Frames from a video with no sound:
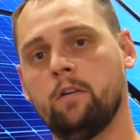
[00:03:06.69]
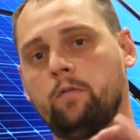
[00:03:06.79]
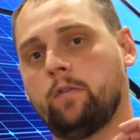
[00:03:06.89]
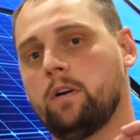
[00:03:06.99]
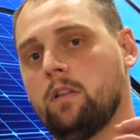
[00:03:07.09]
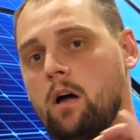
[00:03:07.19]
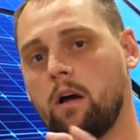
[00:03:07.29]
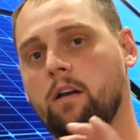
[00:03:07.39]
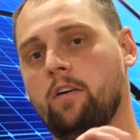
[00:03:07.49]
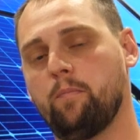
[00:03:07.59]
for a
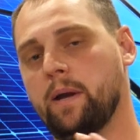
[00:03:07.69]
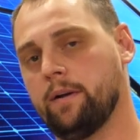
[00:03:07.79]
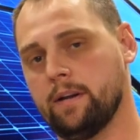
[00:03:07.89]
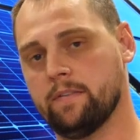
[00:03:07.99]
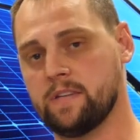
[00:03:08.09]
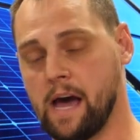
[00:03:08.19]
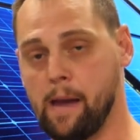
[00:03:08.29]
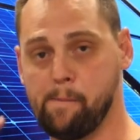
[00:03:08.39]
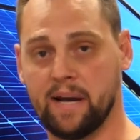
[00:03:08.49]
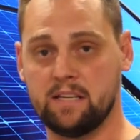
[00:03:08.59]
long enough period of
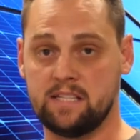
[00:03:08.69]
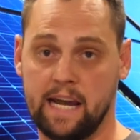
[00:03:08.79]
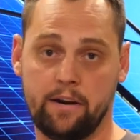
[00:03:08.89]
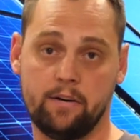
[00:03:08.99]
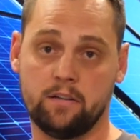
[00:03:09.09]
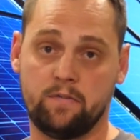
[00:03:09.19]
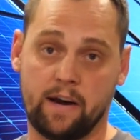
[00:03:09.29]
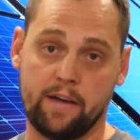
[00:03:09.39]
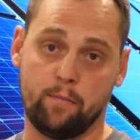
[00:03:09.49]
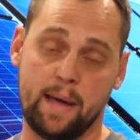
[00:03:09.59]
time. By standard, it's
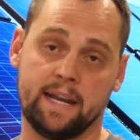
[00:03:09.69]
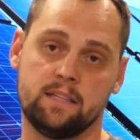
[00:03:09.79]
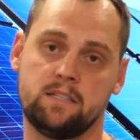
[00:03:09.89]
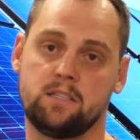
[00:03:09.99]
five minutes.